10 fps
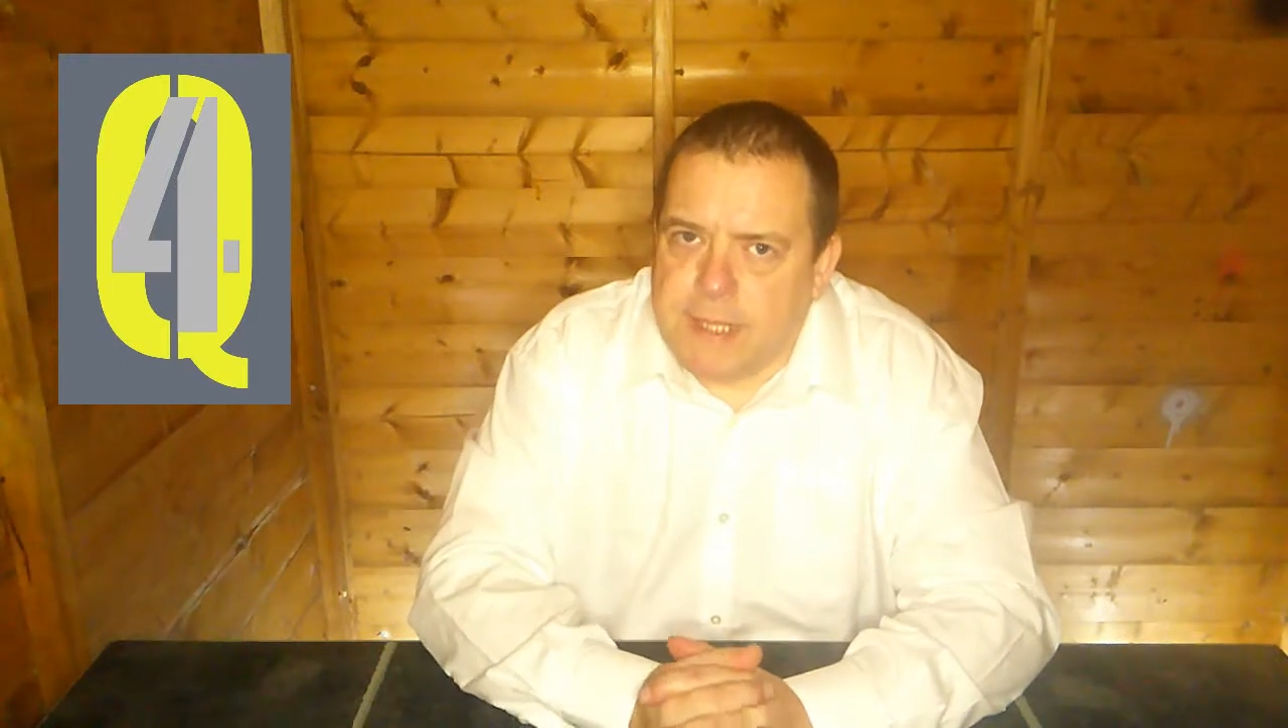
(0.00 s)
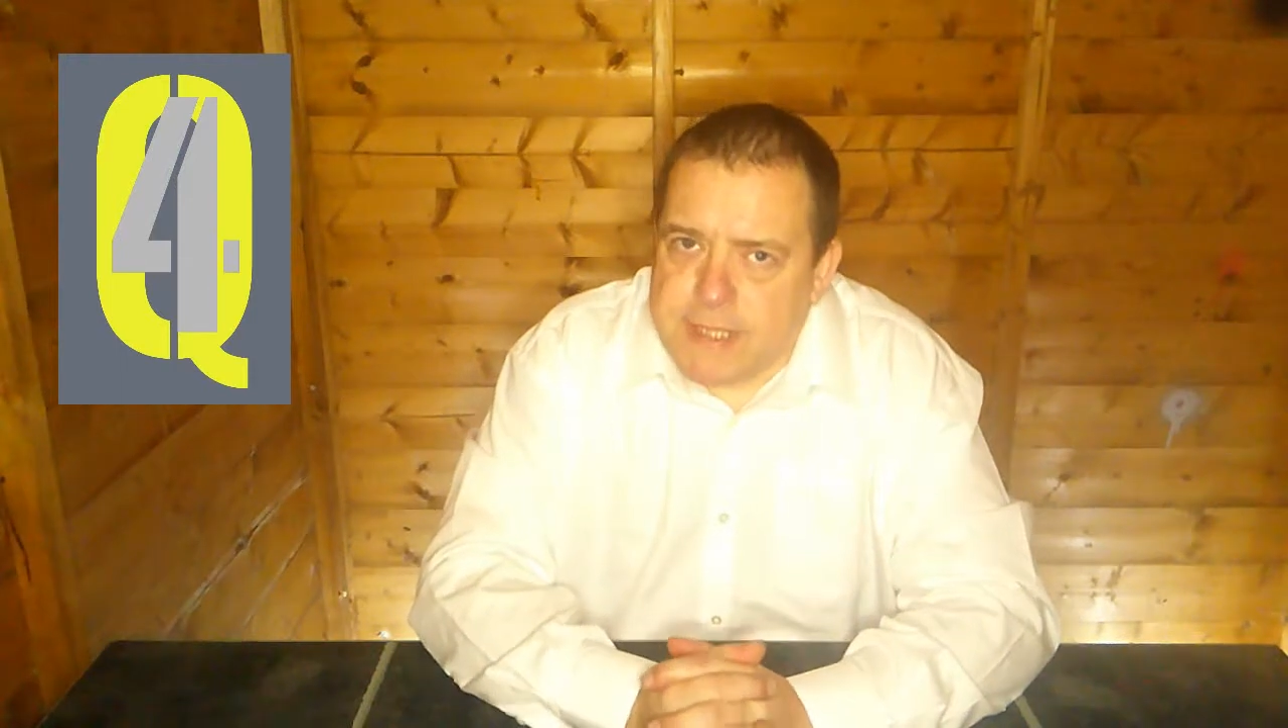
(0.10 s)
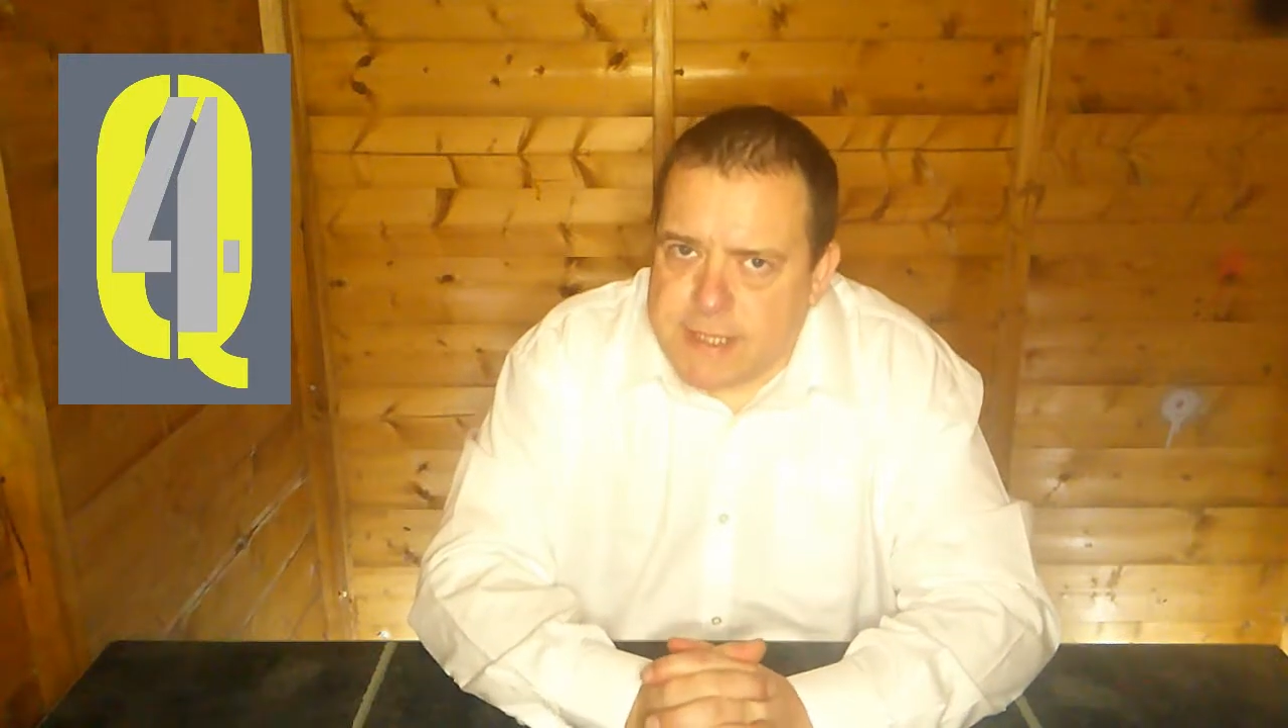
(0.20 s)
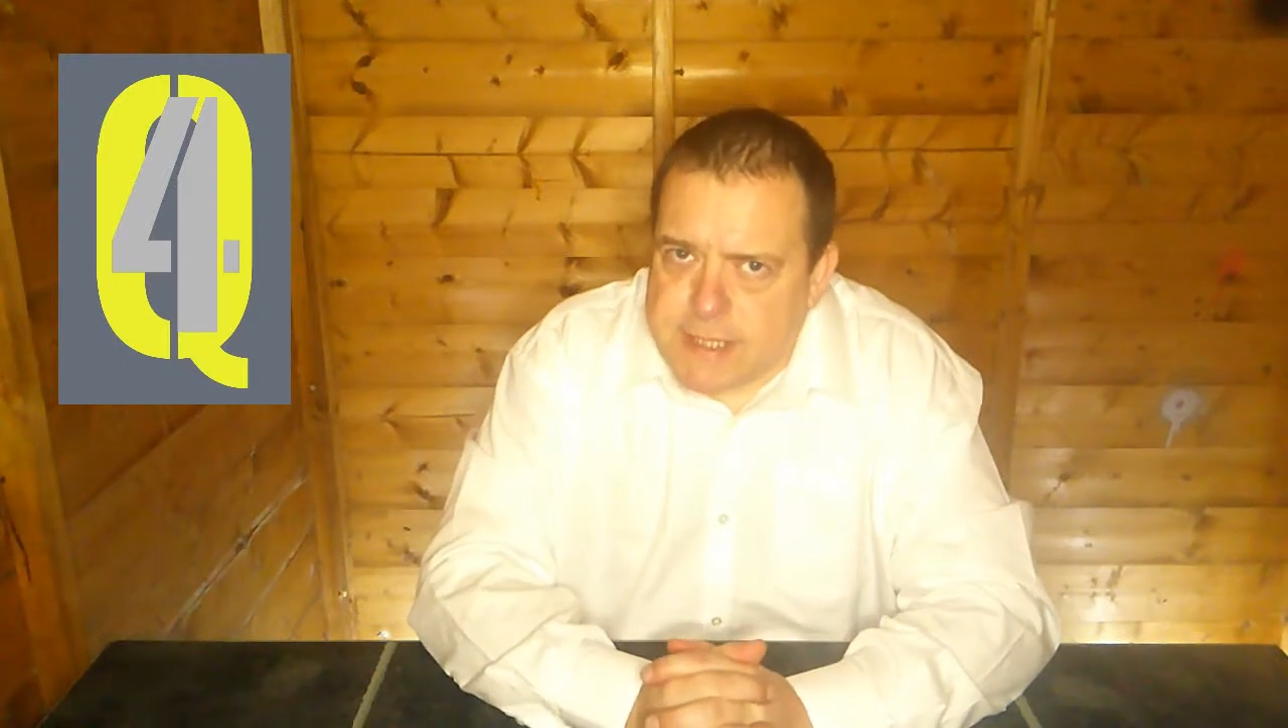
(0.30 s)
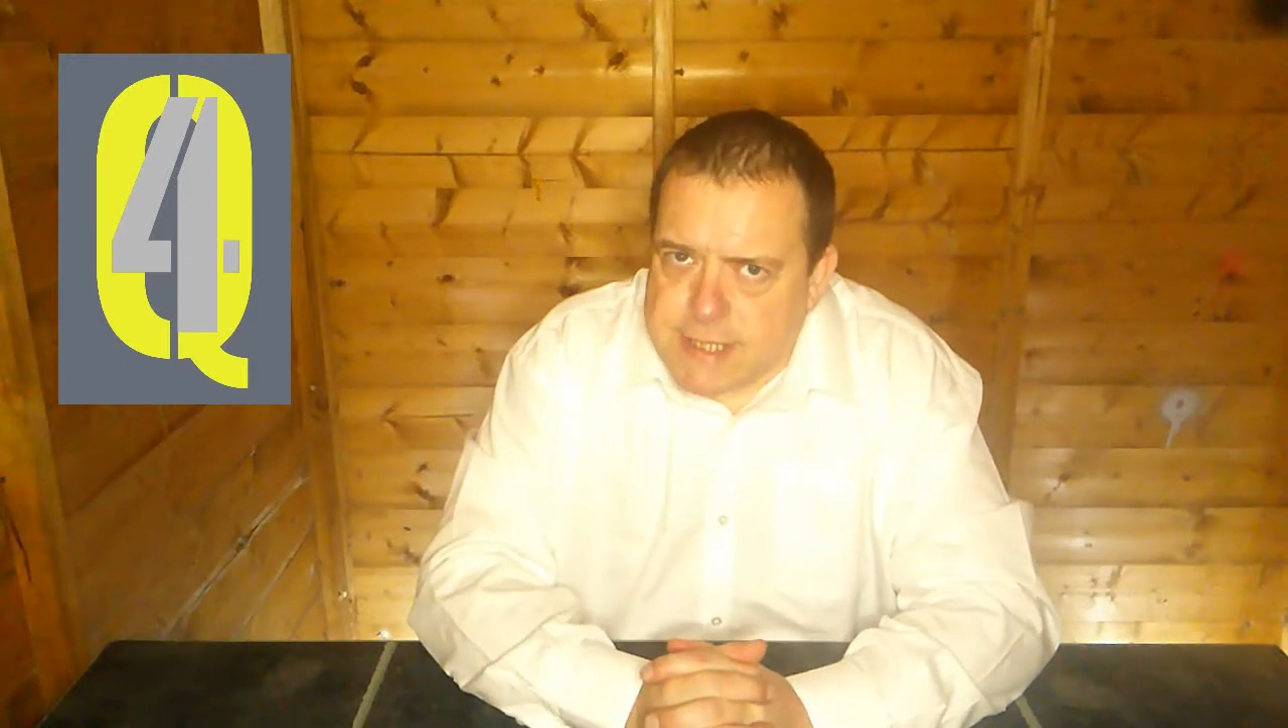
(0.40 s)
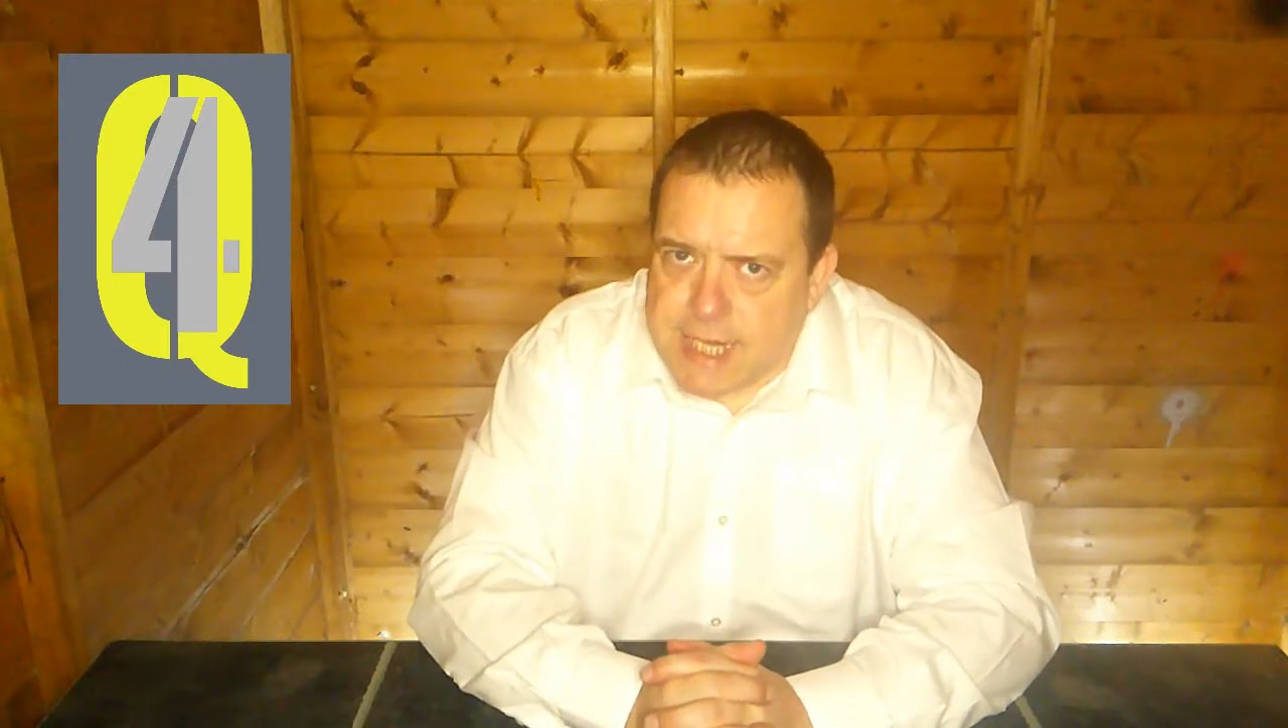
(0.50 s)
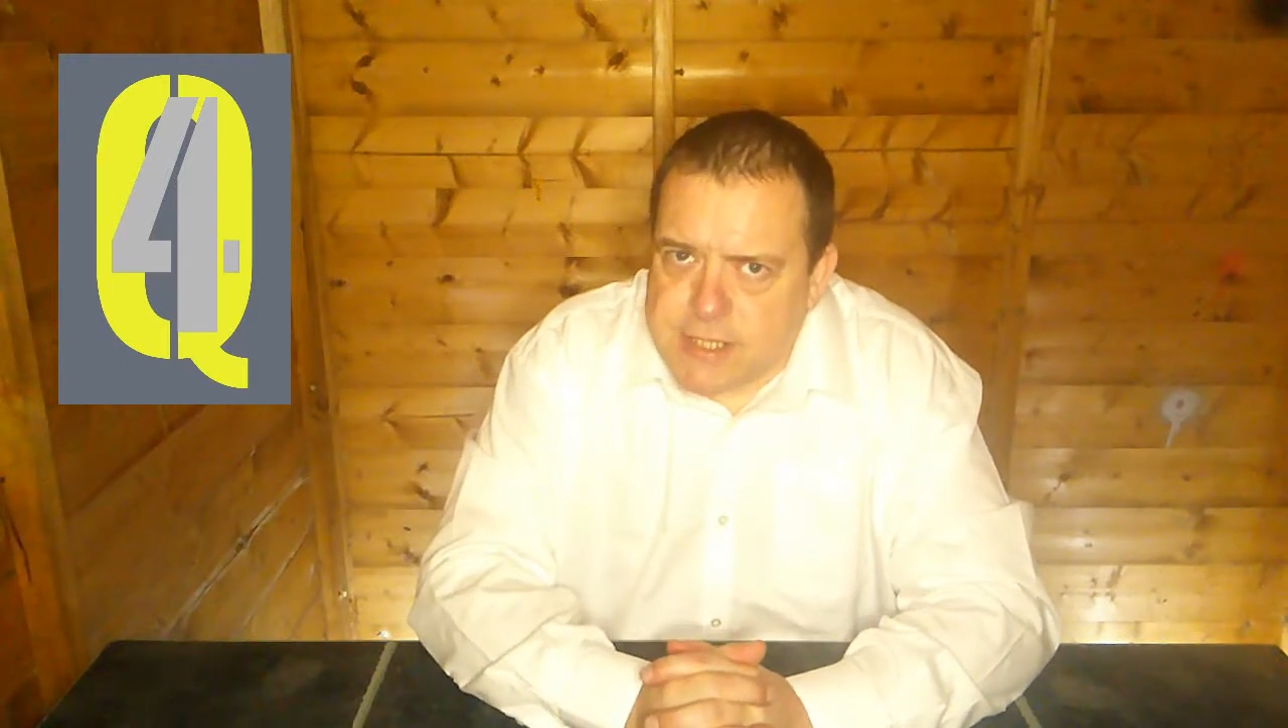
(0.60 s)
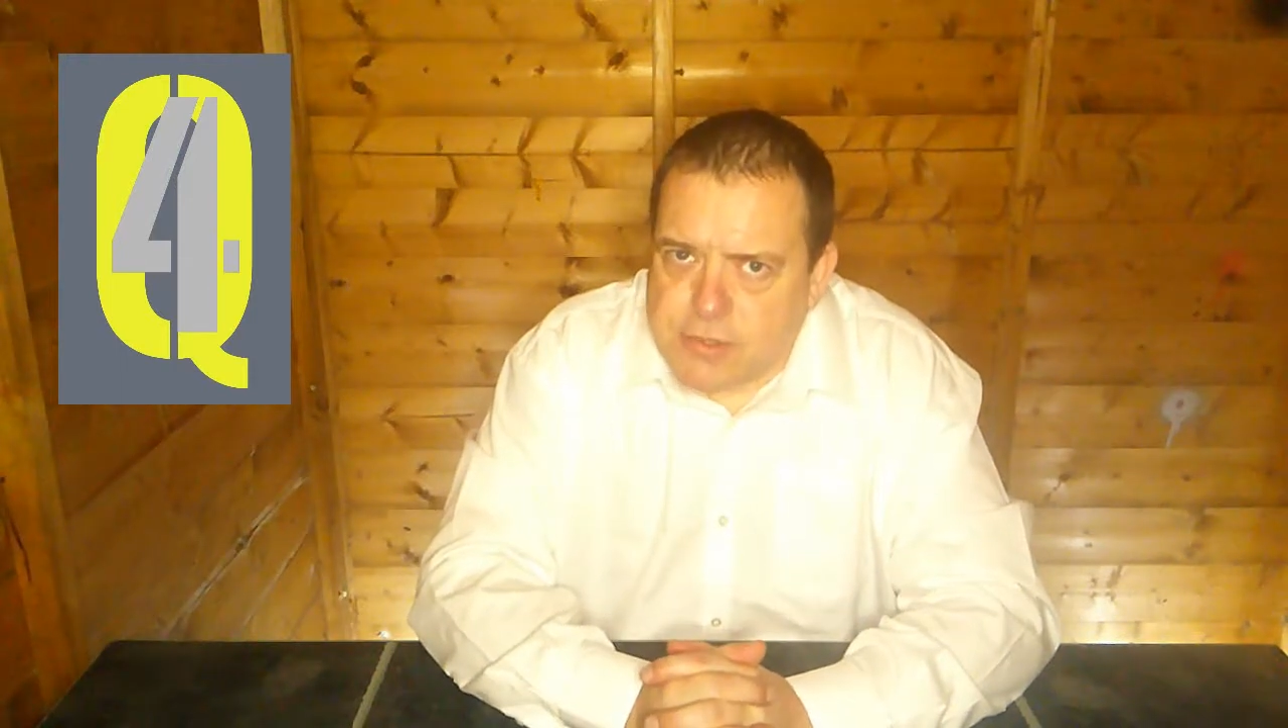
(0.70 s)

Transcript: is as a test